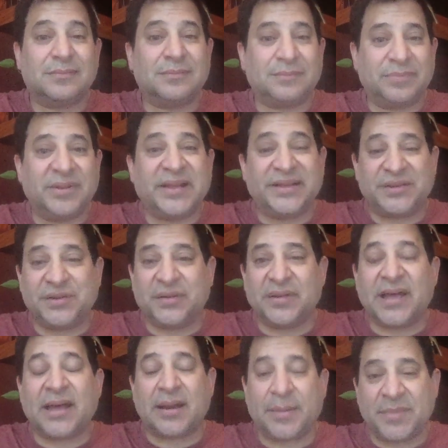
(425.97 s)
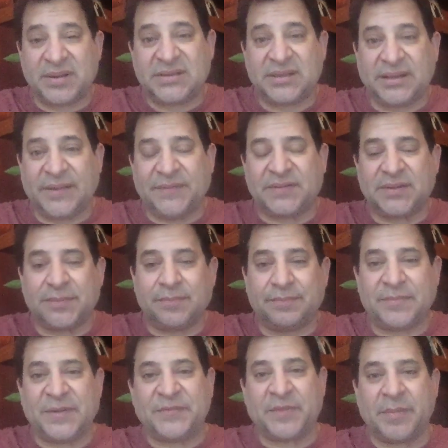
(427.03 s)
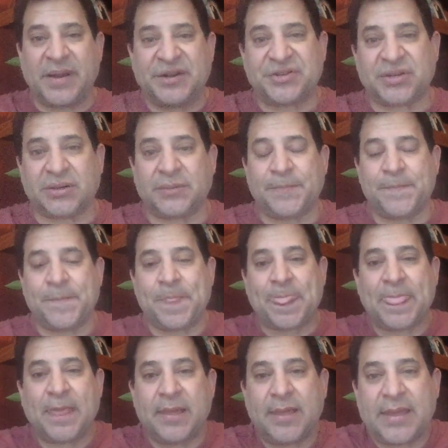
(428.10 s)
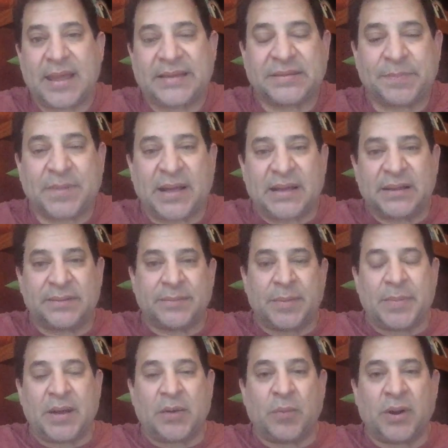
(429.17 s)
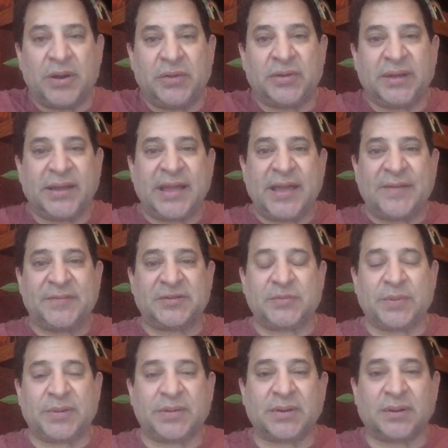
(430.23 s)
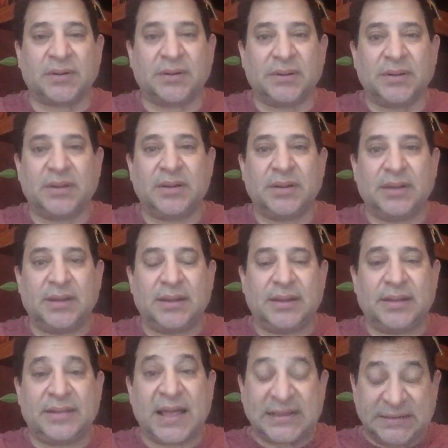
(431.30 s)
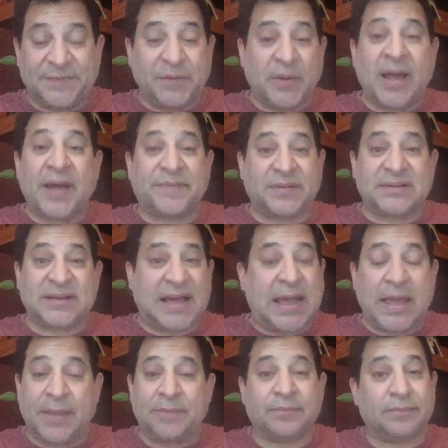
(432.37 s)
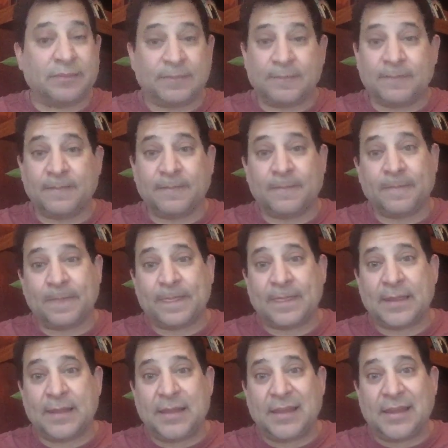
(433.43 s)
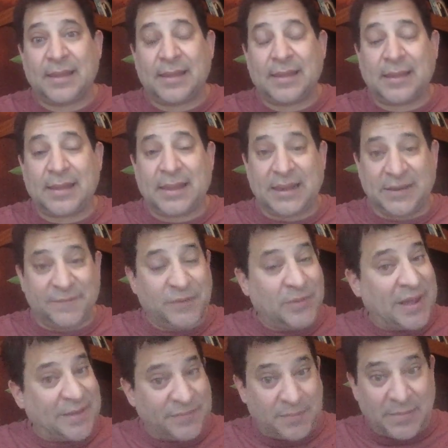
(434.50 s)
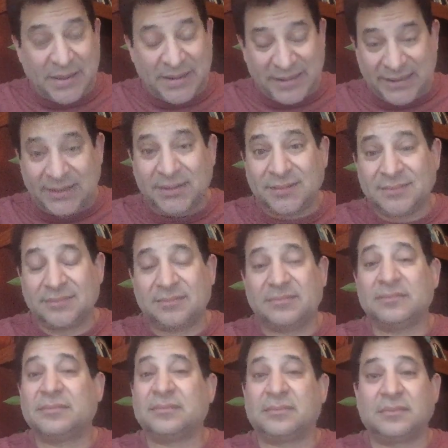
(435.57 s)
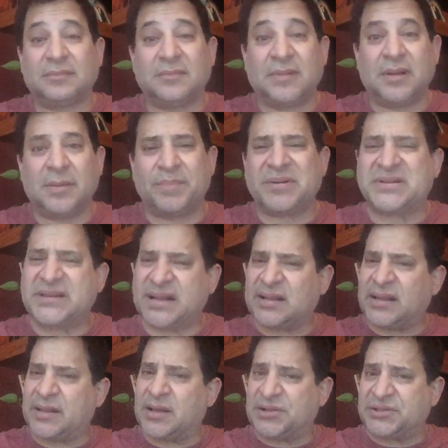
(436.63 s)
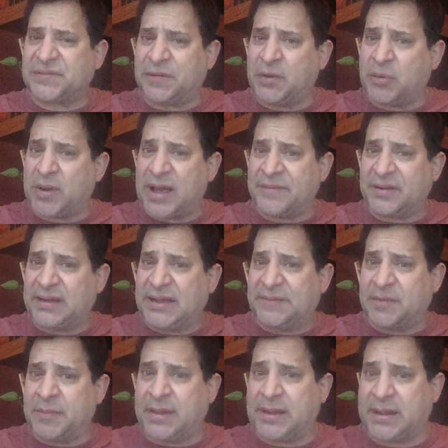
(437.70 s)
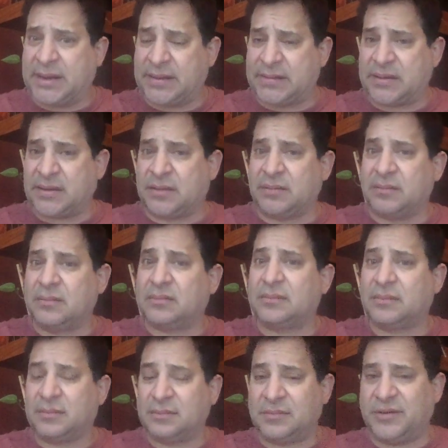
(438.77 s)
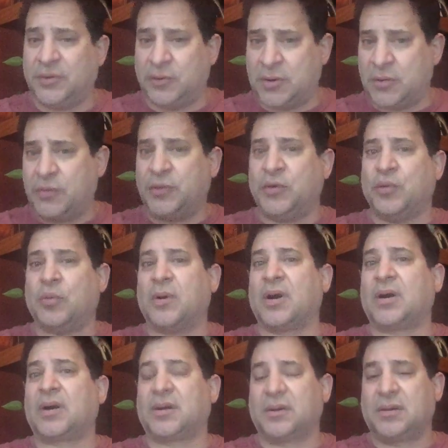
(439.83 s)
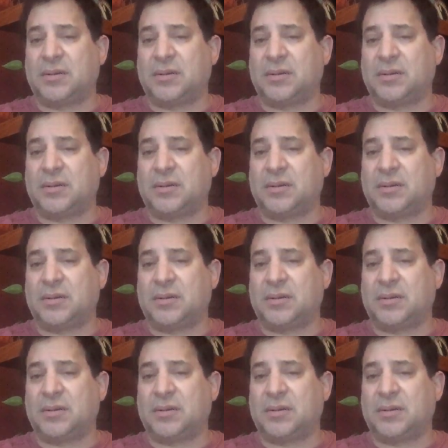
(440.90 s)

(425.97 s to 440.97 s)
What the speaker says: please do that. I'm going to leave some information at the bottom about where you can canvass with her. That's if you have the time and if you have the money, particularly those of you who haven't given me anything. You know who you are.